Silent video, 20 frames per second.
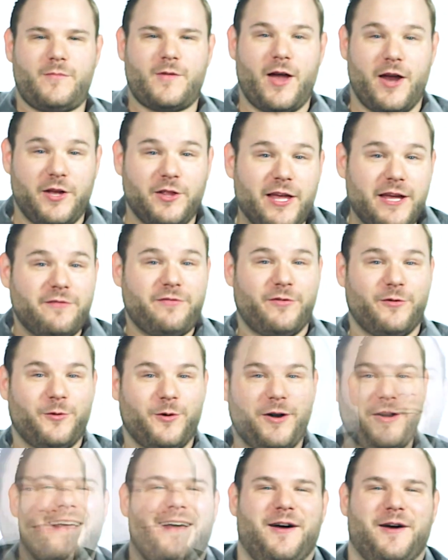Are you late for
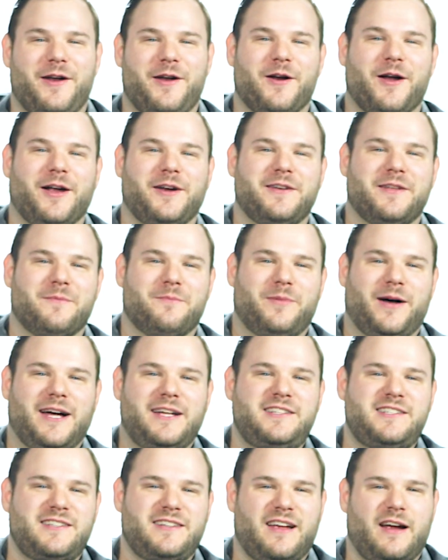work? Are you on the
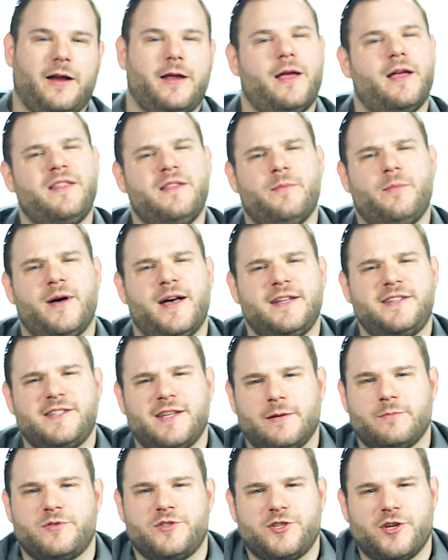bus? Are you on the bus?
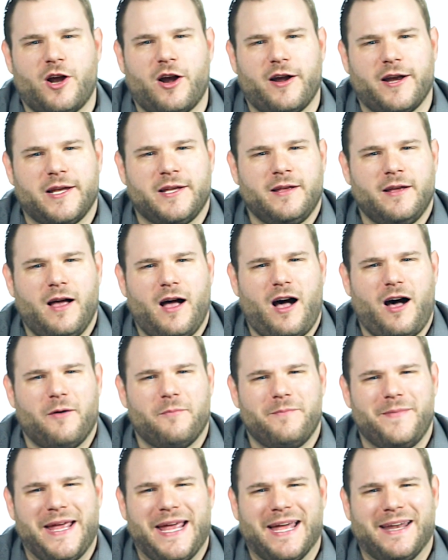I'm sorry. Oh,
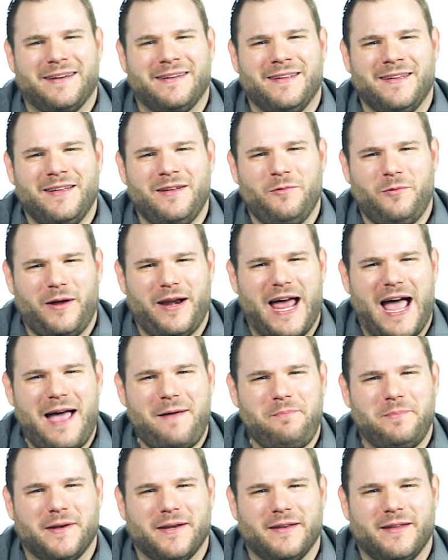man. What
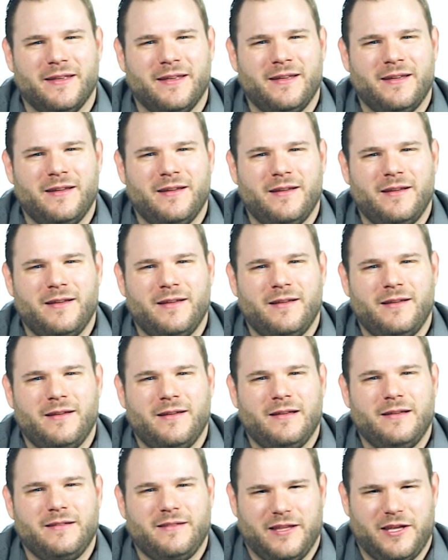happened?
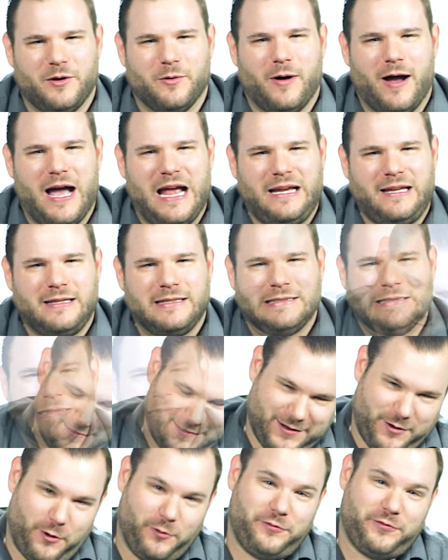DUI?
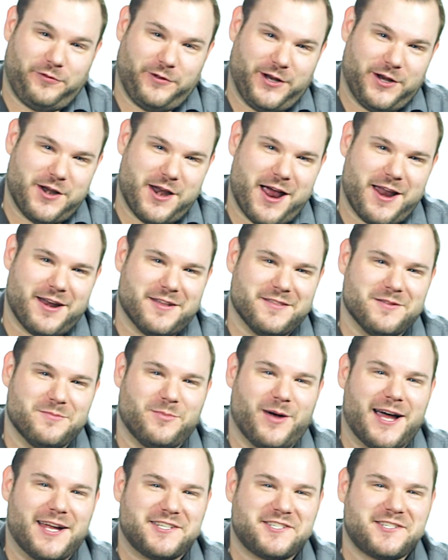Hopefully you're not on the
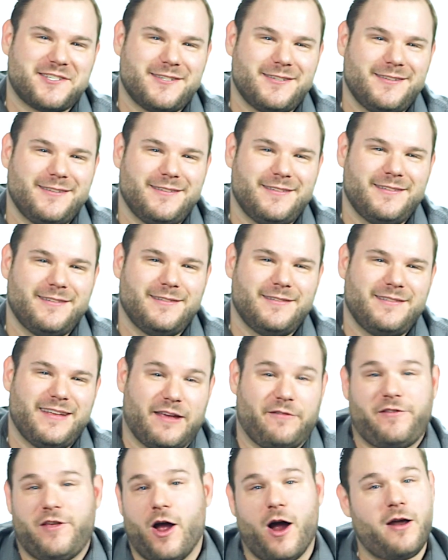bus.
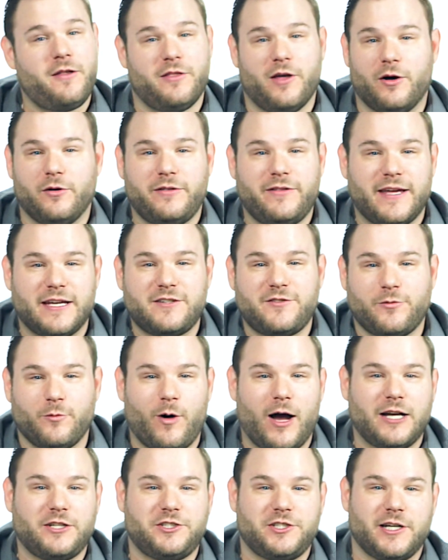If you are, though, thanks for
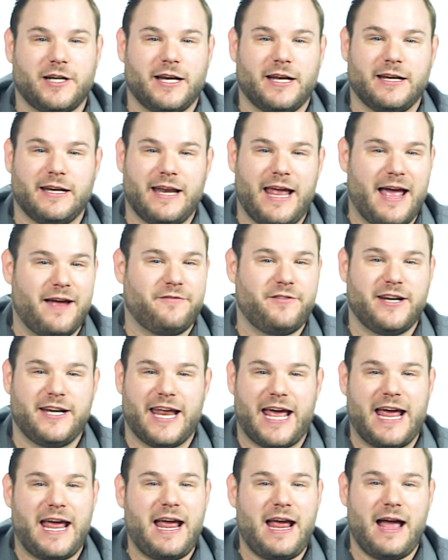watching. And every
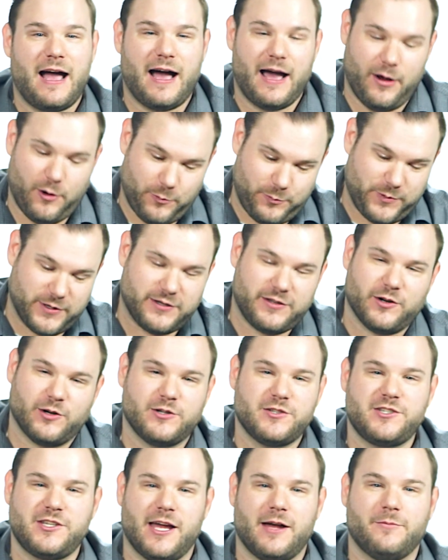day, I hope you
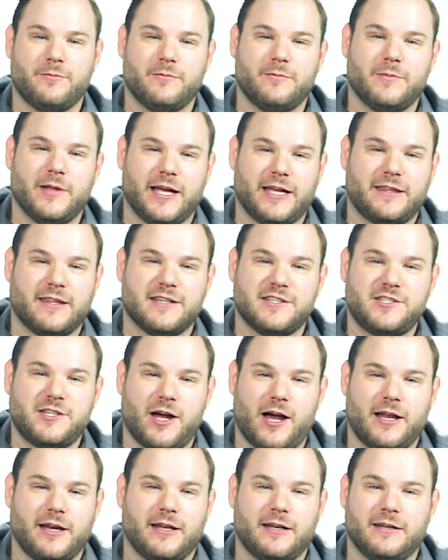turn something like this
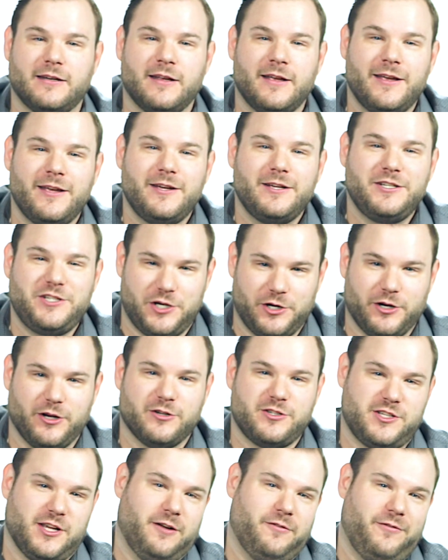on and cheer
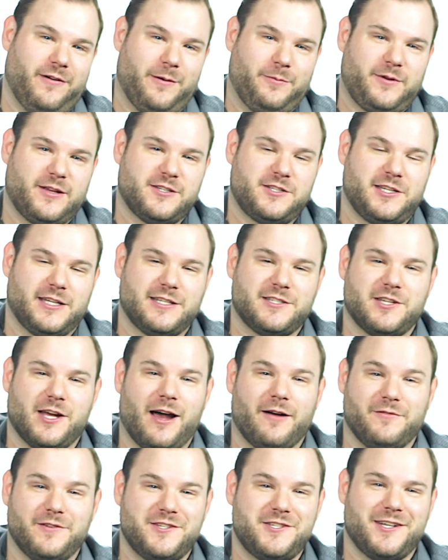yourself up because things
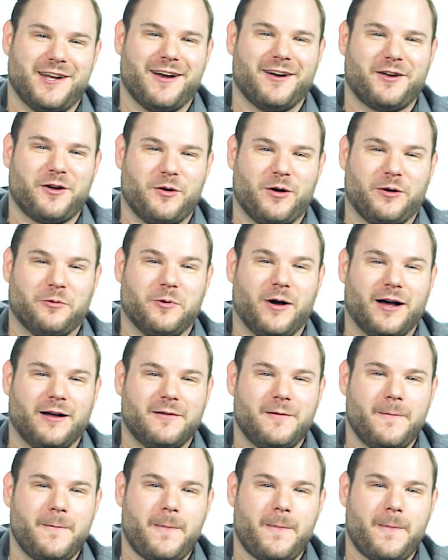obviously aren't going well.